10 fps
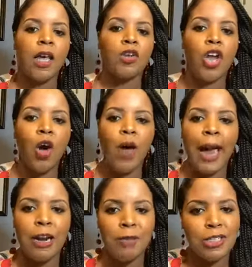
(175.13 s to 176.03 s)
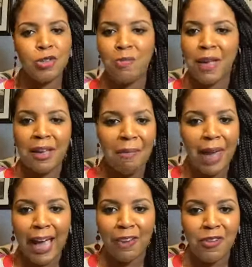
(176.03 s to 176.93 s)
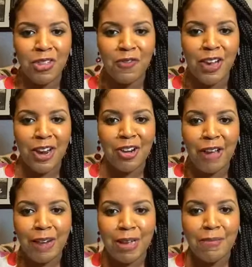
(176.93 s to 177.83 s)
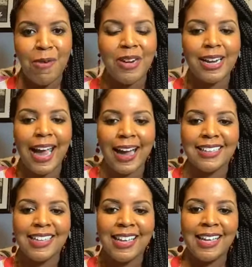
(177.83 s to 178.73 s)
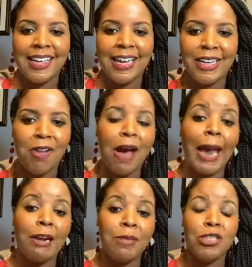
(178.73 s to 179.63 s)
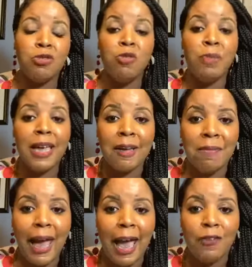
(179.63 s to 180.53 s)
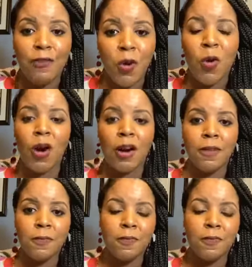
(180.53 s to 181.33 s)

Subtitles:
No item is too big and bad for the Fair Credit Reporting Act, and no item is too big and bad for